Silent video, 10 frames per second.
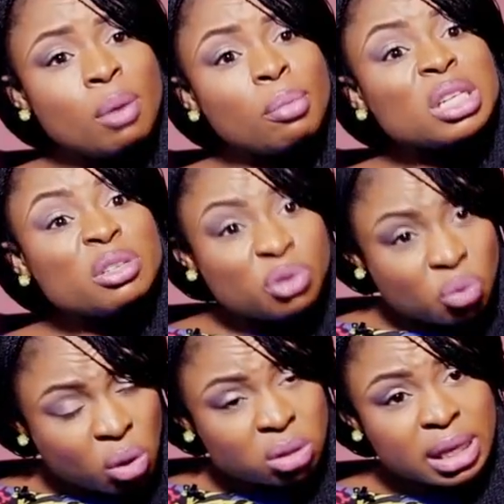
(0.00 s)
but if you
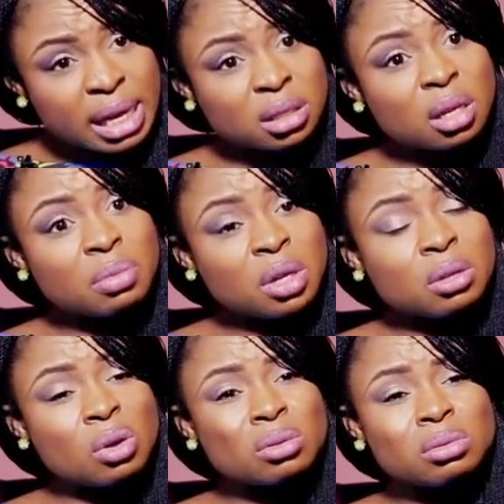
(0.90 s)
want to get something
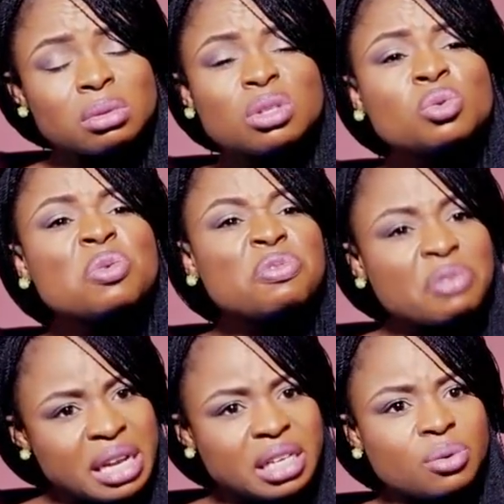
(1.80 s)
done, you'll
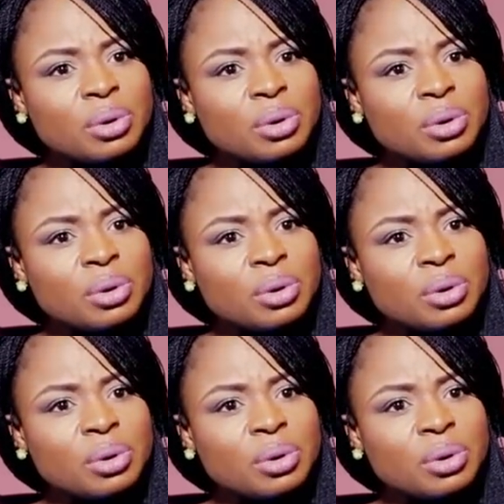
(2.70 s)
find a